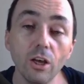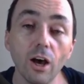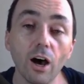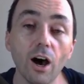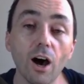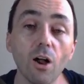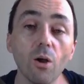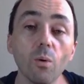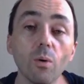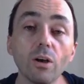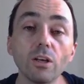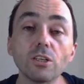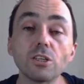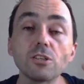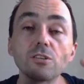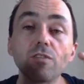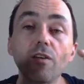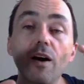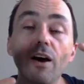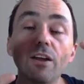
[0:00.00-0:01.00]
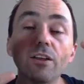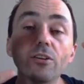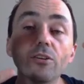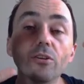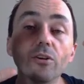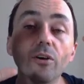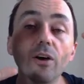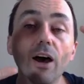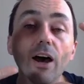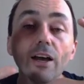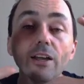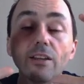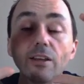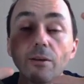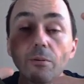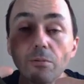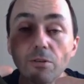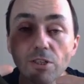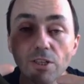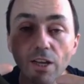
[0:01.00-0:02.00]
always find the
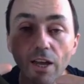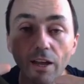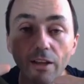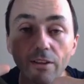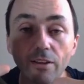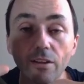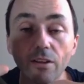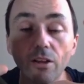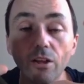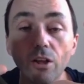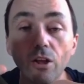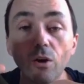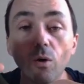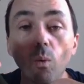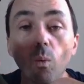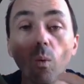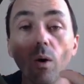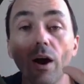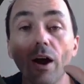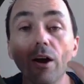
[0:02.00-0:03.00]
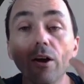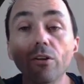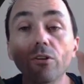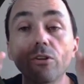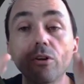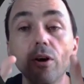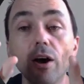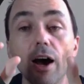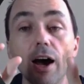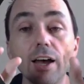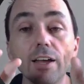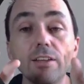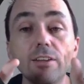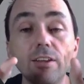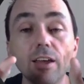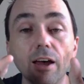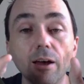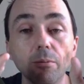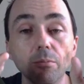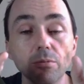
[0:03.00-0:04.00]
item set where the
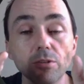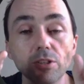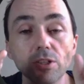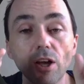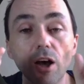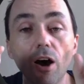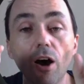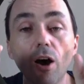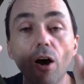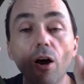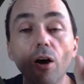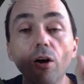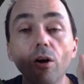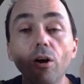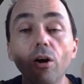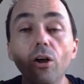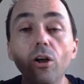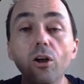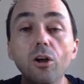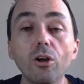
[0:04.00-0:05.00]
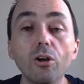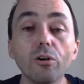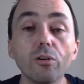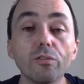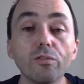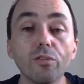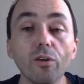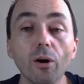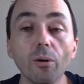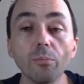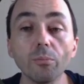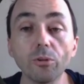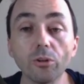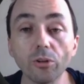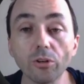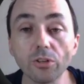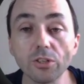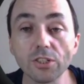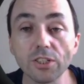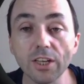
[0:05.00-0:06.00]
items are from
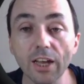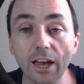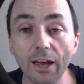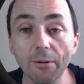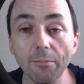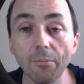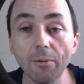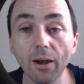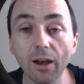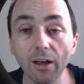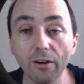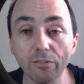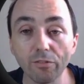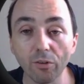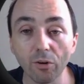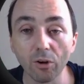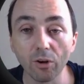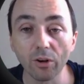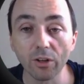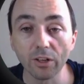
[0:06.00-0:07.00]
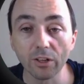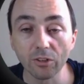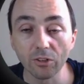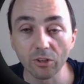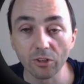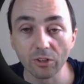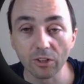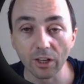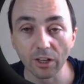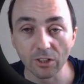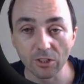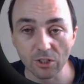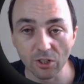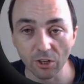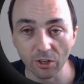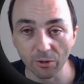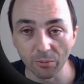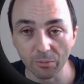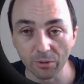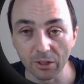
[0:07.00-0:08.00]
the same level in the
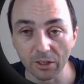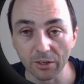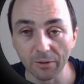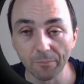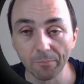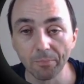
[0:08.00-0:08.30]
taxonomy.